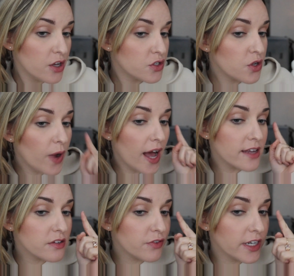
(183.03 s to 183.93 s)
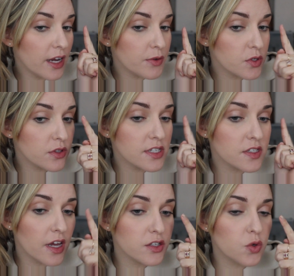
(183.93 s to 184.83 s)
So as of right now, this
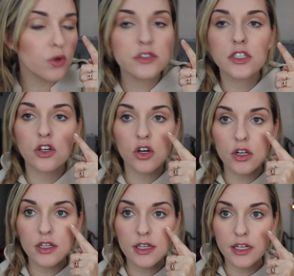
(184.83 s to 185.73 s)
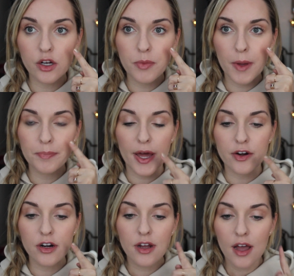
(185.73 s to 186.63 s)
side is holding the curl a little bit
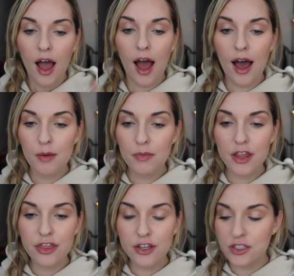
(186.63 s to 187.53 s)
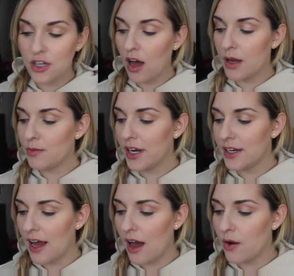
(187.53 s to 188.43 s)
better. The time
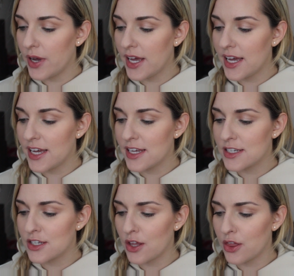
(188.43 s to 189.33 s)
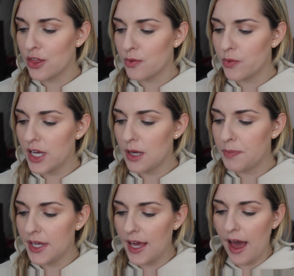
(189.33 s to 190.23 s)
right now is 3
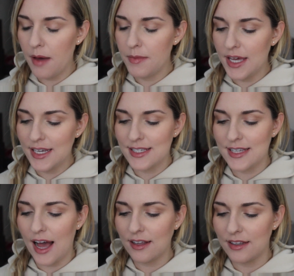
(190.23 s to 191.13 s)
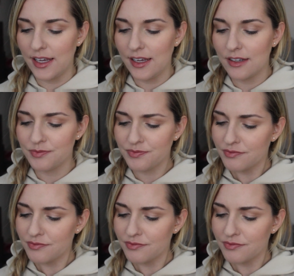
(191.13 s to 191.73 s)
p.m. exactly.